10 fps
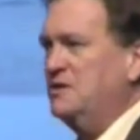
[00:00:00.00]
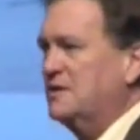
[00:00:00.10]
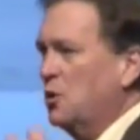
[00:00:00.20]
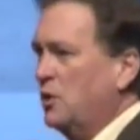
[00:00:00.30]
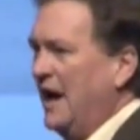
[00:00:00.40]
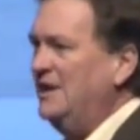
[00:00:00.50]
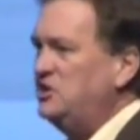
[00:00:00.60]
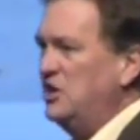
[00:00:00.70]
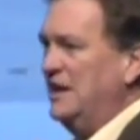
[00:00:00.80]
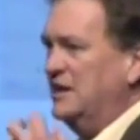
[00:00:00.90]
as
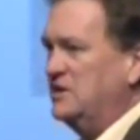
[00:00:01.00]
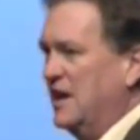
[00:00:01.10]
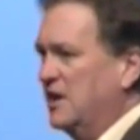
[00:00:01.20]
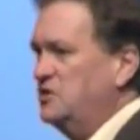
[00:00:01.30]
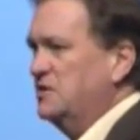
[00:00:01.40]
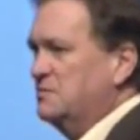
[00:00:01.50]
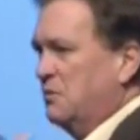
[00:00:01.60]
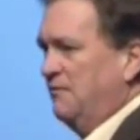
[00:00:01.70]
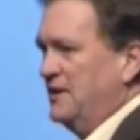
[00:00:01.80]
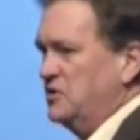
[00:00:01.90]
location intelligence
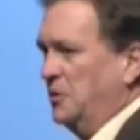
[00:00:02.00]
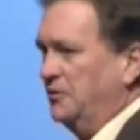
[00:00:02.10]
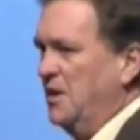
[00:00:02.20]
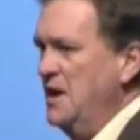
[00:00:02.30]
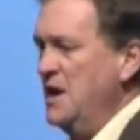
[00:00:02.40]
professionals.